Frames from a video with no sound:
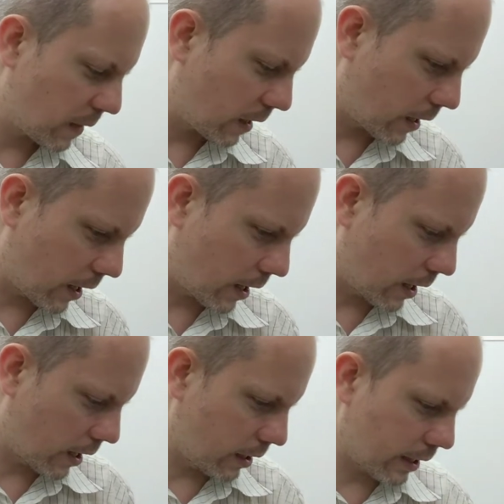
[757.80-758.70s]
Okay,
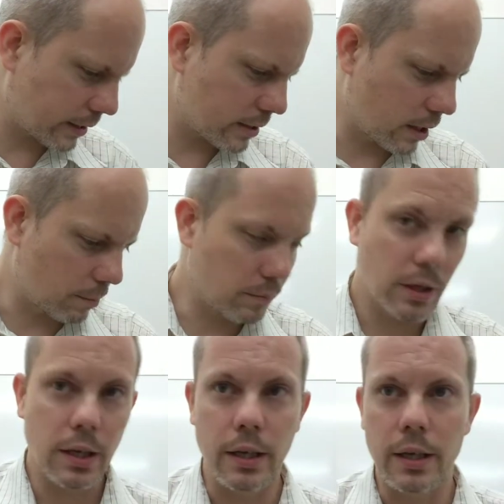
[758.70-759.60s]
and next
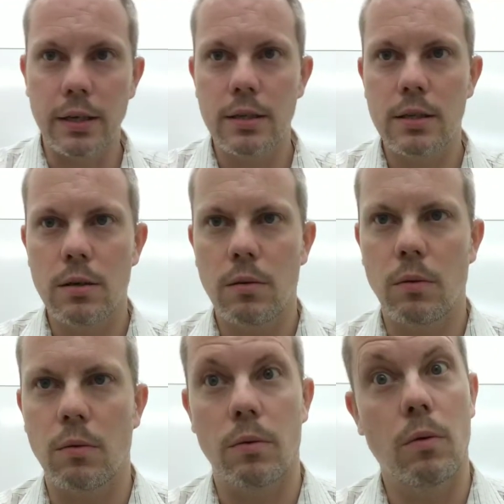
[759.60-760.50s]
up is,
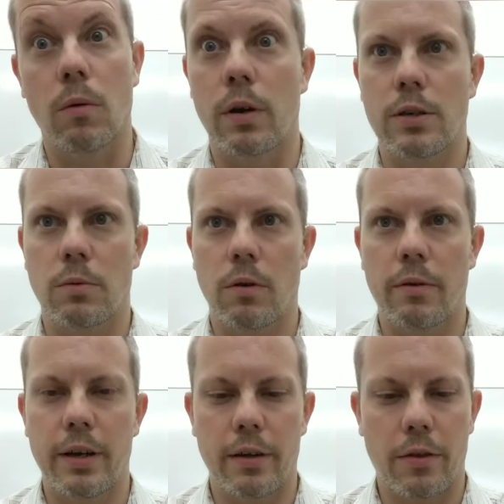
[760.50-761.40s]
oh gosh, we're
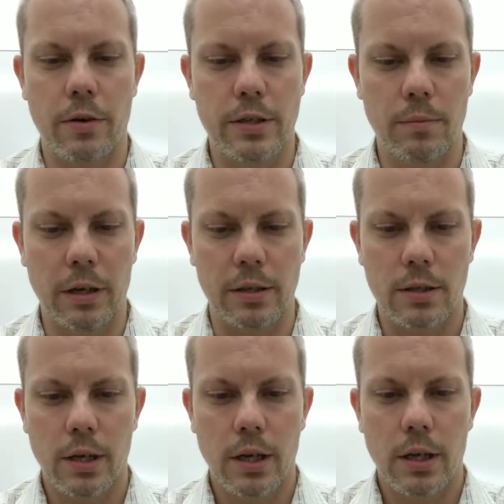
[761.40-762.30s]
already at 13 minutes.